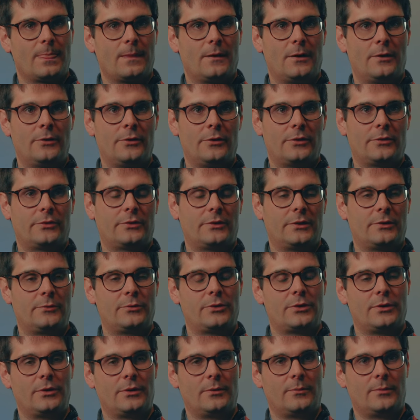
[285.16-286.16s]
Another
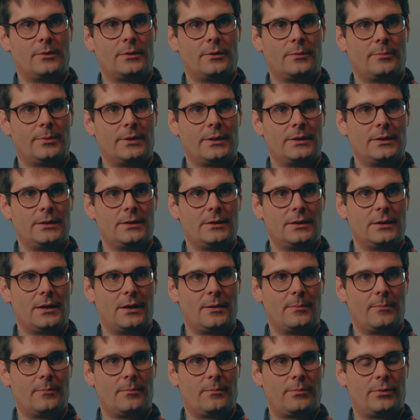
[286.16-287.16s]
solution that we'll be
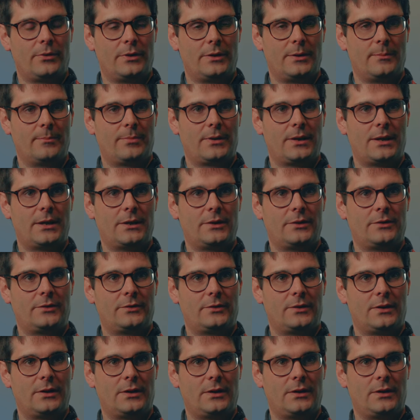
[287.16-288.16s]
um, putting in
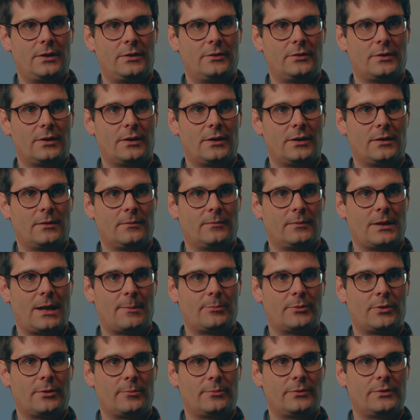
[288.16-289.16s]
place is a
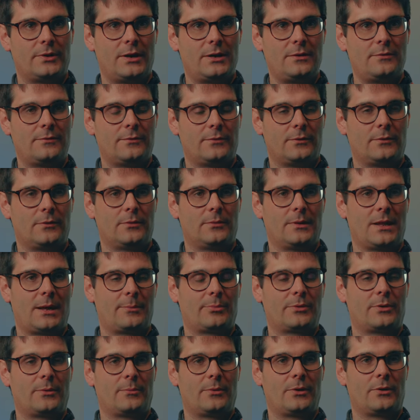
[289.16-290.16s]
laptop safe or
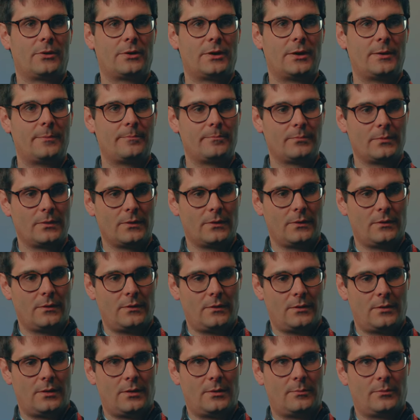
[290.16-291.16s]
laptop locker.
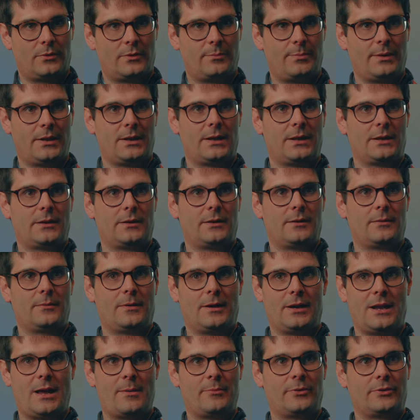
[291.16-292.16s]
Um, it's a bit like a,
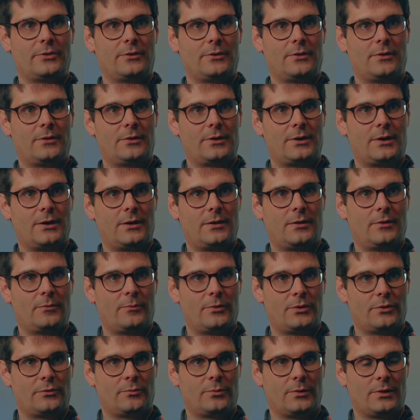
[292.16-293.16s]
an Amazon locker,
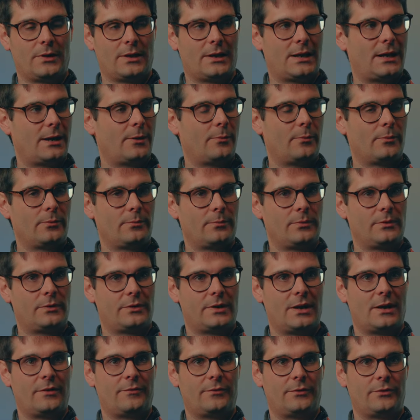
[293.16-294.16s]
which will allow
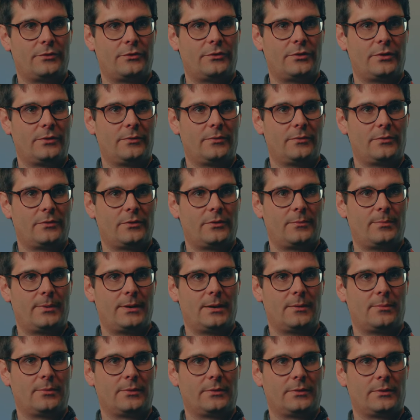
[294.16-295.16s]
staff and students to be
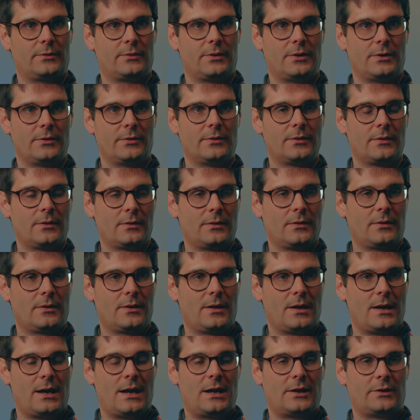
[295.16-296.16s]
able to go and
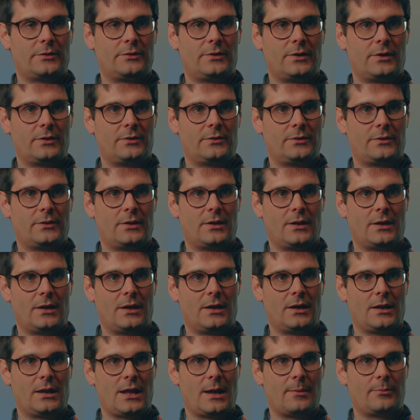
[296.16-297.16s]
access
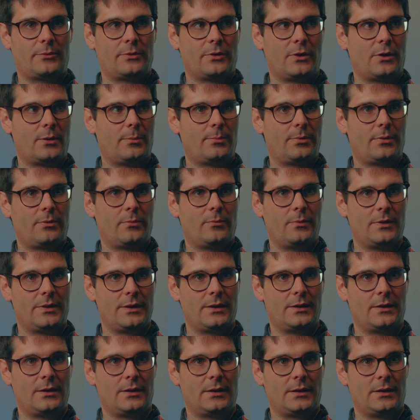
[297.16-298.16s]
uh, a laptop
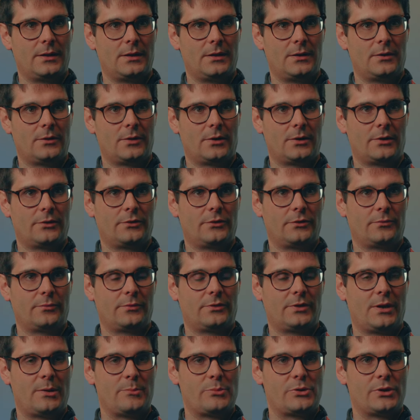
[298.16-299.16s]
within the college's
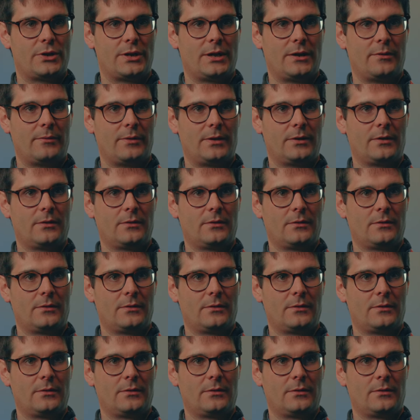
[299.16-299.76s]
reception area